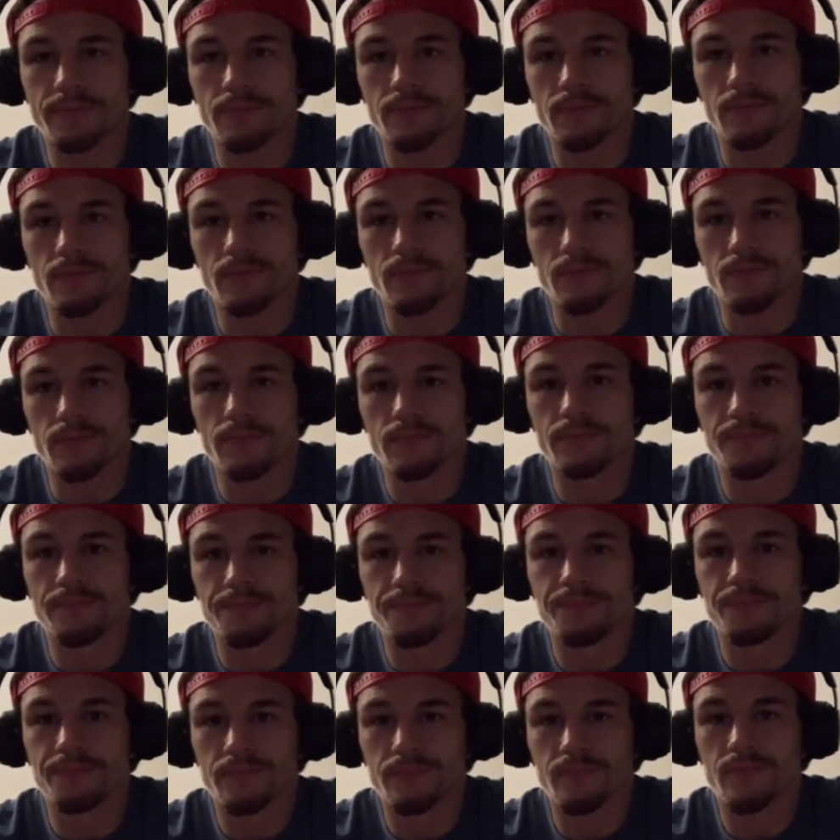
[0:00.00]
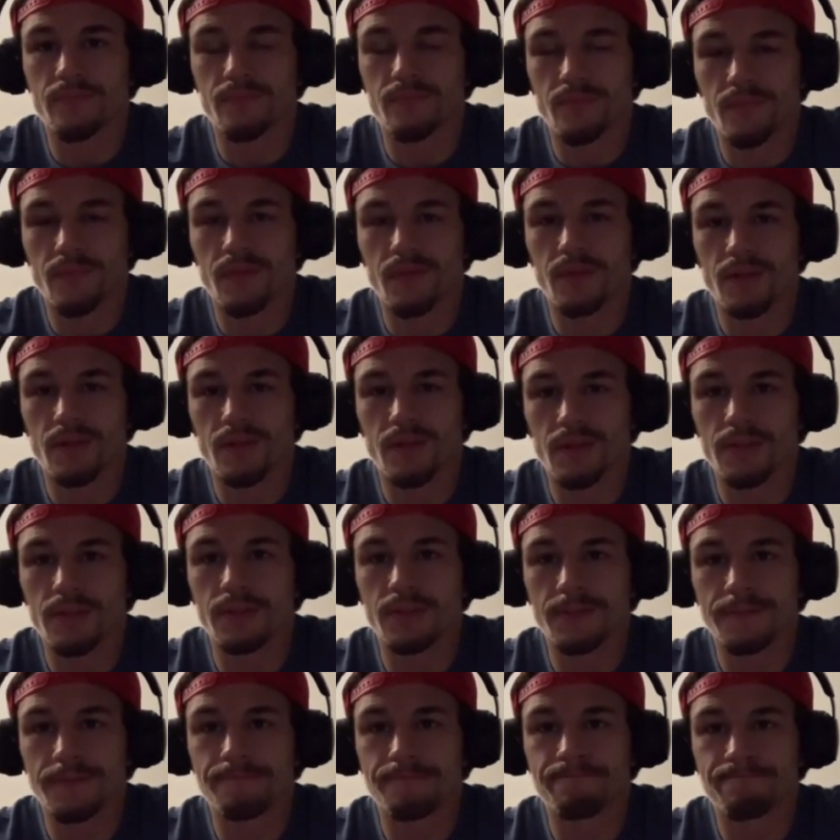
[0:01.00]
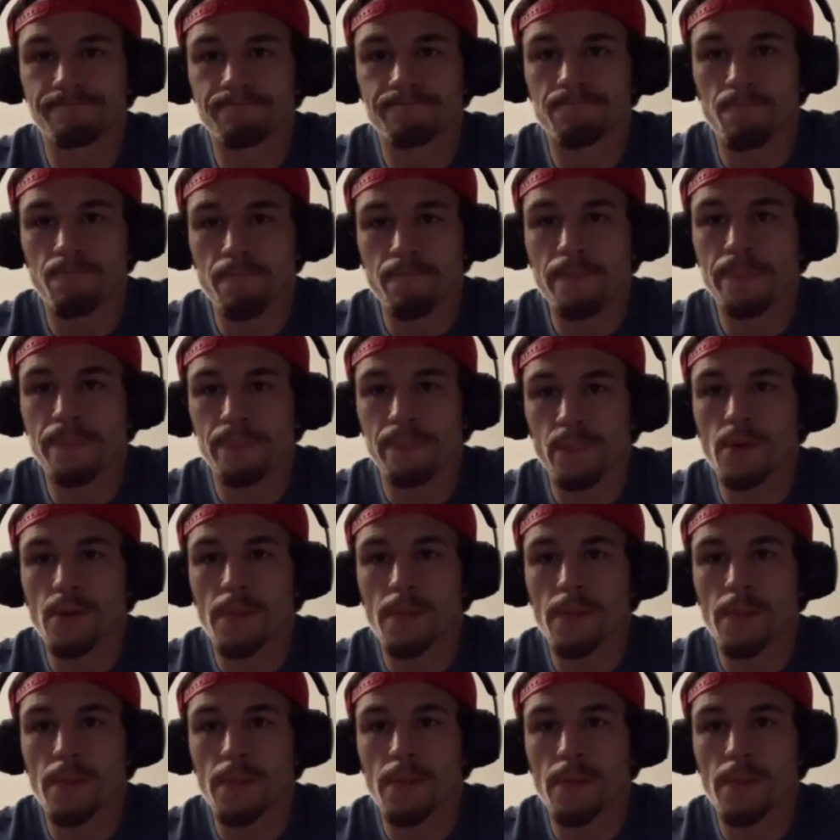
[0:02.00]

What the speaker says: The person shown says nothing.